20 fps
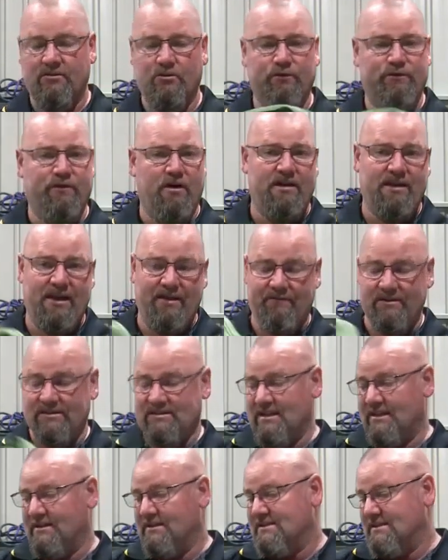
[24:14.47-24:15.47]
You'll find every
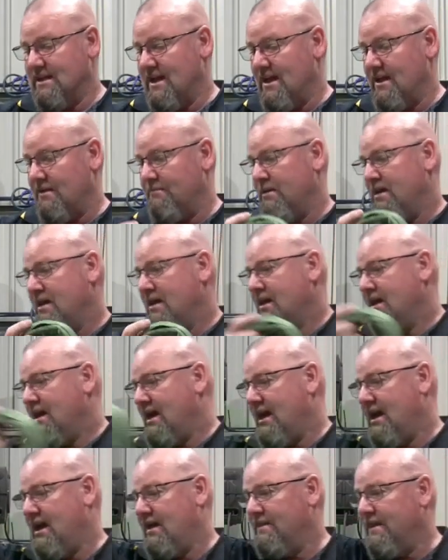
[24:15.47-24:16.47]
sling the same,
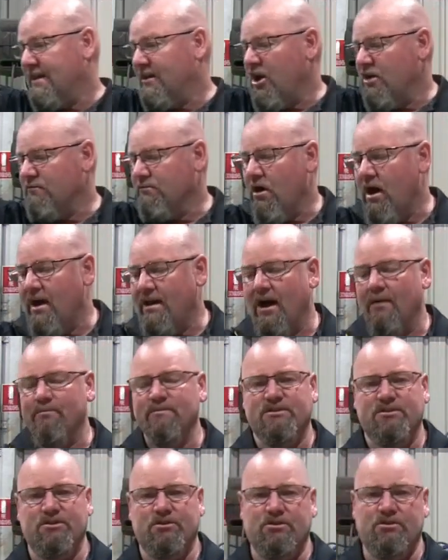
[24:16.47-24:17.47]
and they go right up
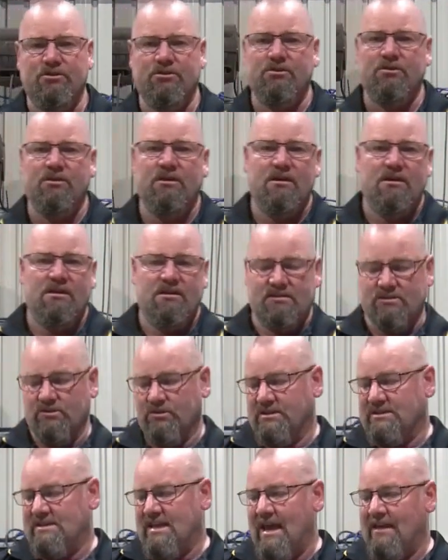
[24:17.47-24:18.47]
to sort
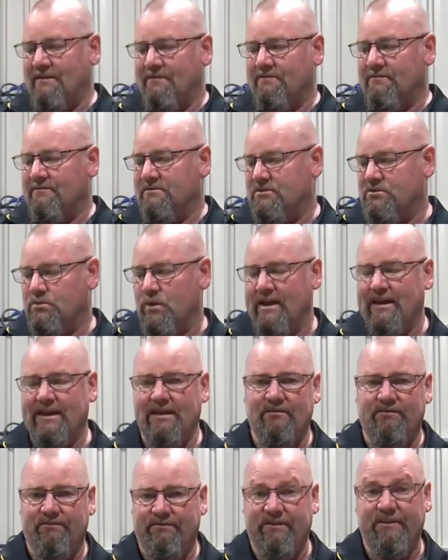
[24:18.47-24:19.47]
of 10,
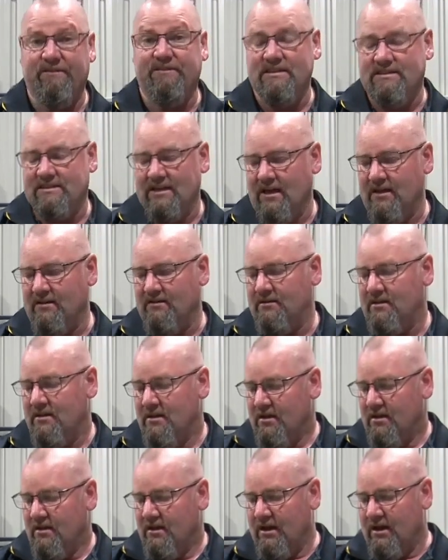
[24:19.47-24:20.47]
20, 50 tonne.
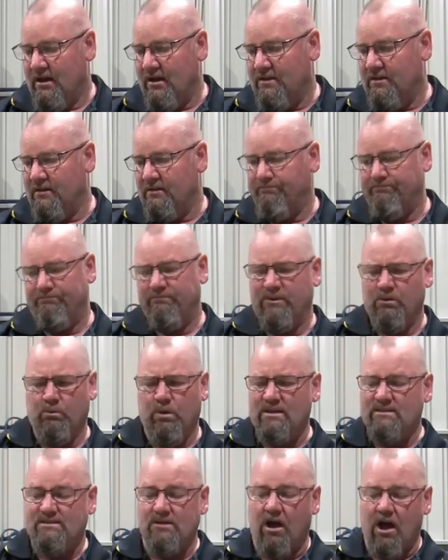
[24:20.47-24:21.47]
The
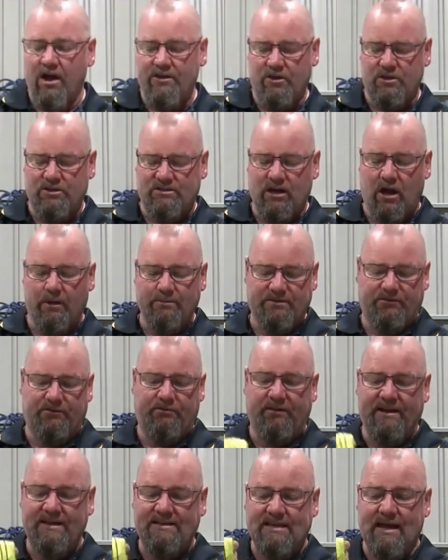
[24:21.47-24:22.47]
ones that I use go up to
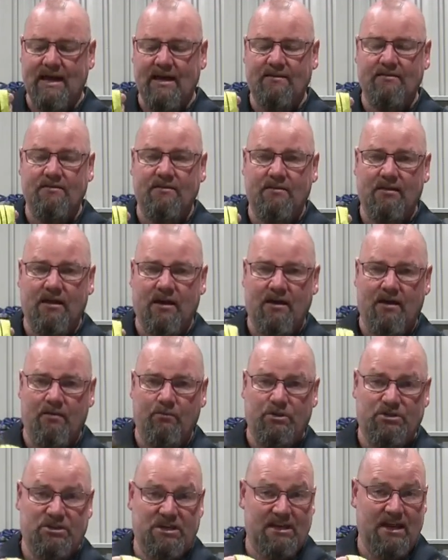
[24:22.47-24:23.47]
3 tonne,
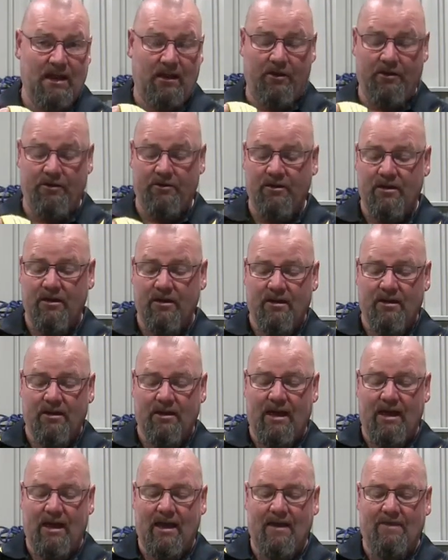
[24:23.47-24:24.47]
which are yellow,
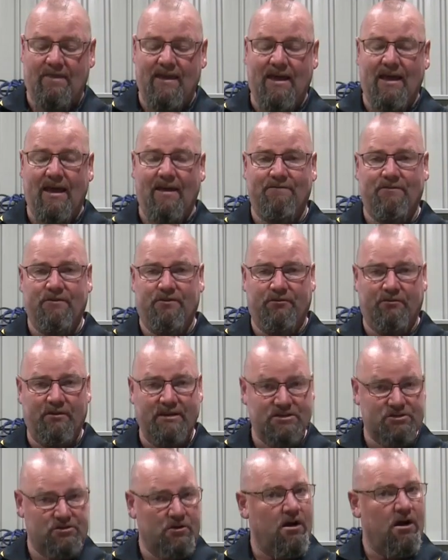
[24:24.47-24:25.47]
and they have the 3
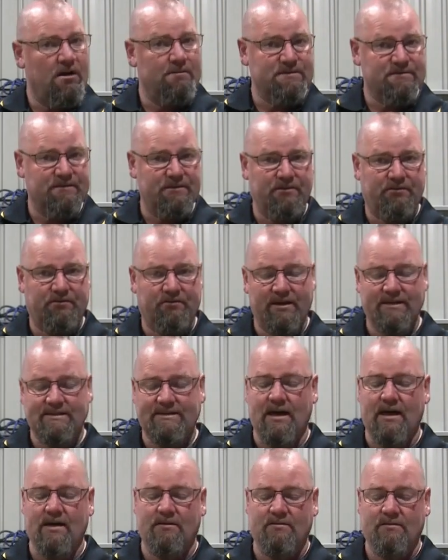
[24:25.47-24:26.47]
stripes for the 3
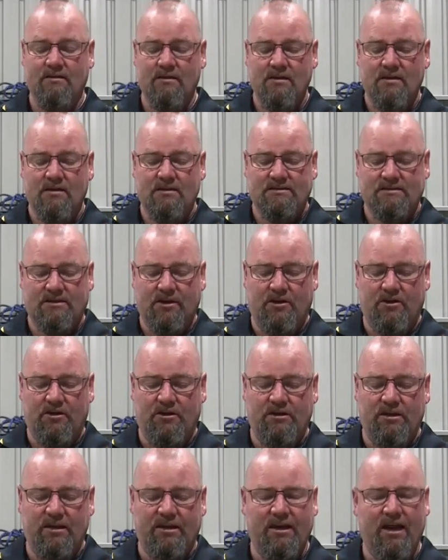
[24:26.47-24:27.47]
tonne, so
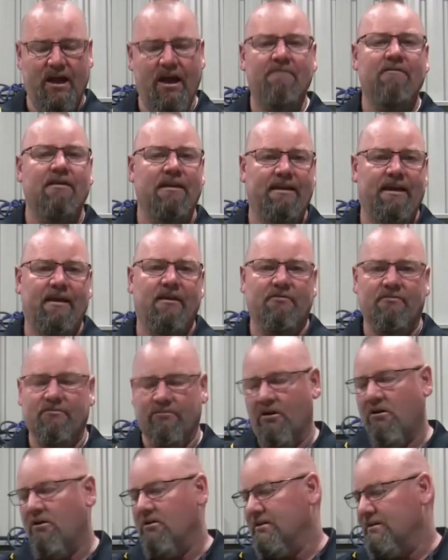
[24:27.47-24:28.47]
you can't really get it
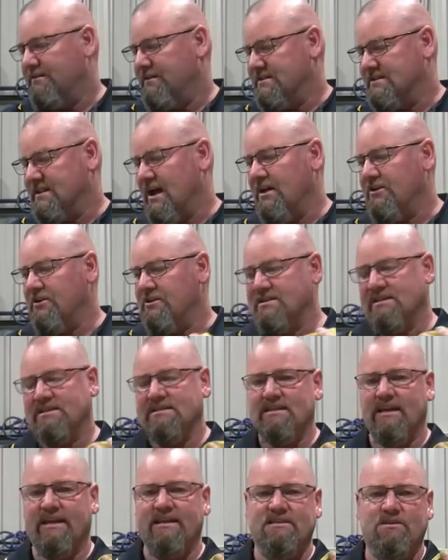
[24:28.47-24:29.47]
wrong. If you start using
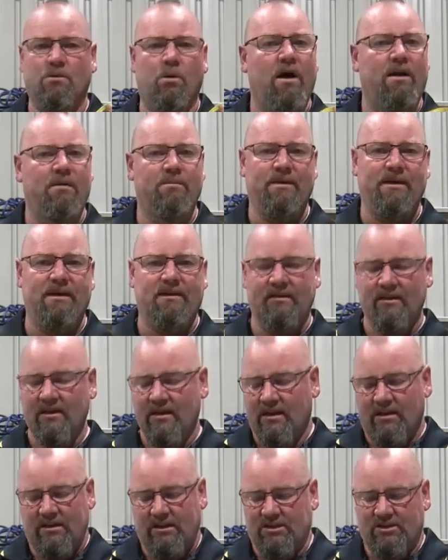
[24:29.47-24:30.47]
slings quite a bit,
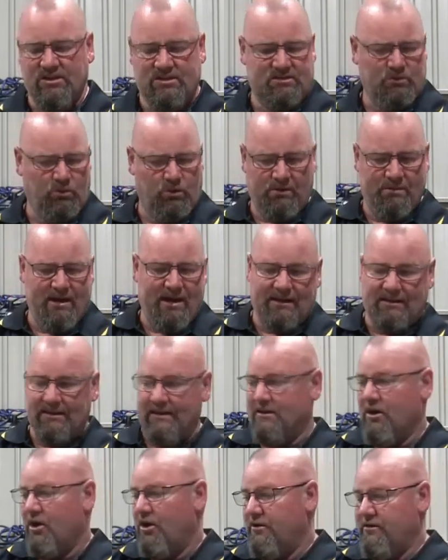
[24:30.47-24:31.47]
you just automatically
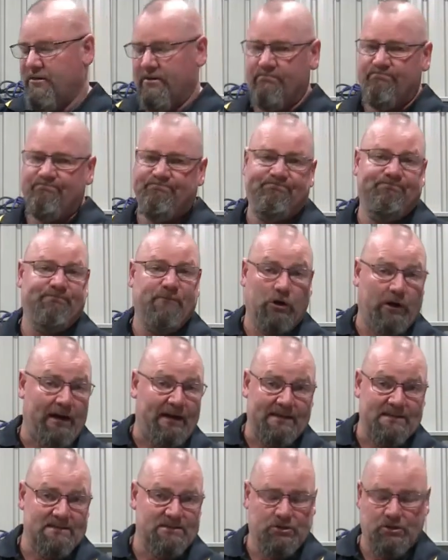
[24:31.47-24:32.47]
know that
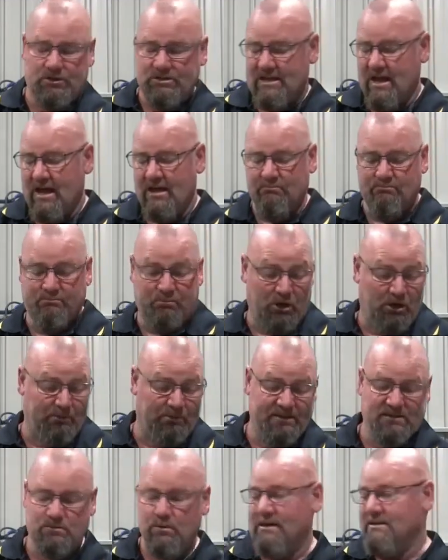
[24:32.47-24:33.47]
green is 2 tonne,
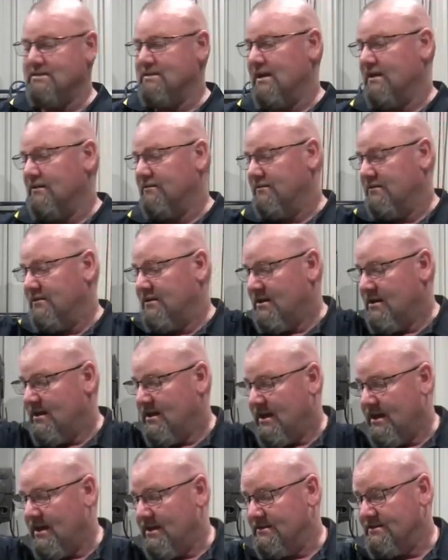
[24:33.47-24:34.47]
purple is 1 tonne,
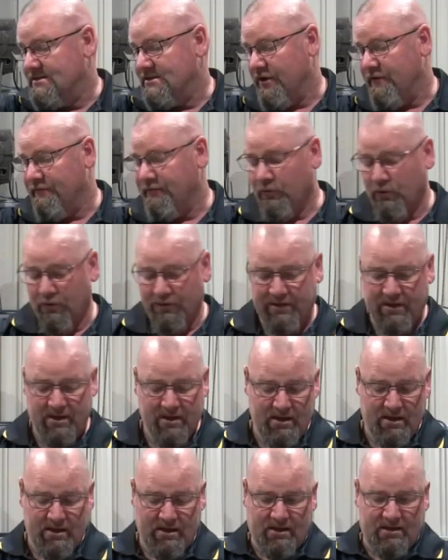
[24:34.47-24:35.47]
and so forth.
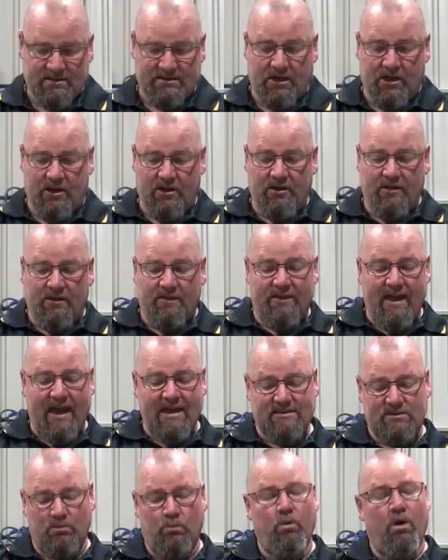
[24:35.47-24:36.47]
So
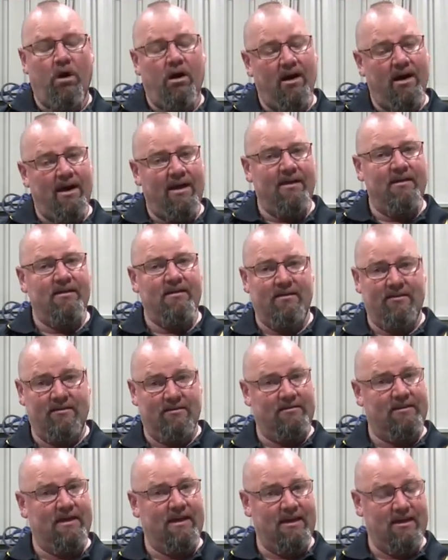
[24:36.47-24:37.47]
that's why
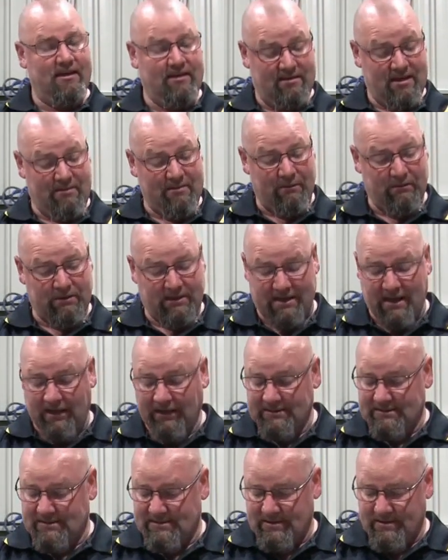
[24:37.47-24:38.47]
they come up with the
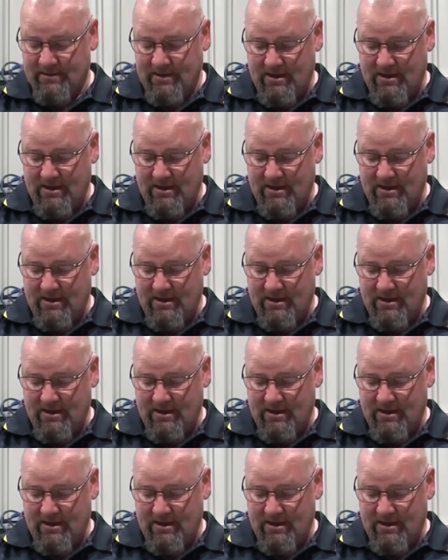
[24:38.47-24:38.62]
colours.